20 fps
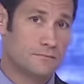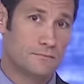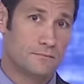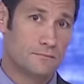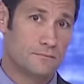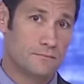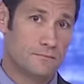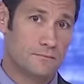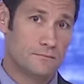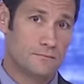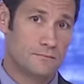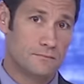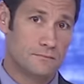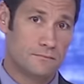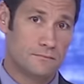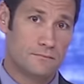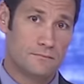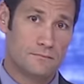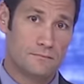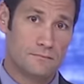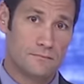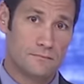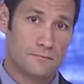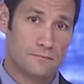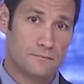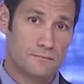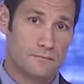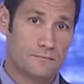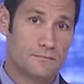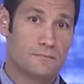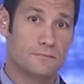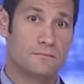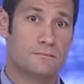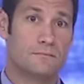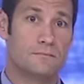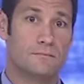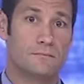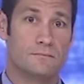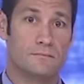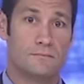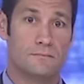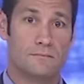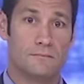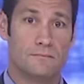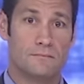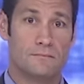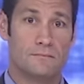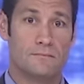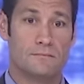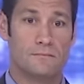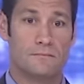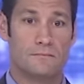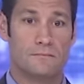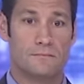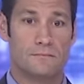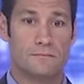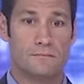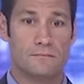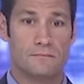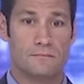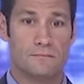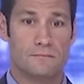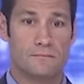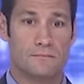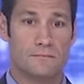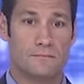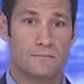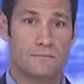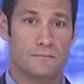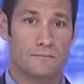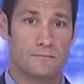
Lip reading: The person shown says nothing.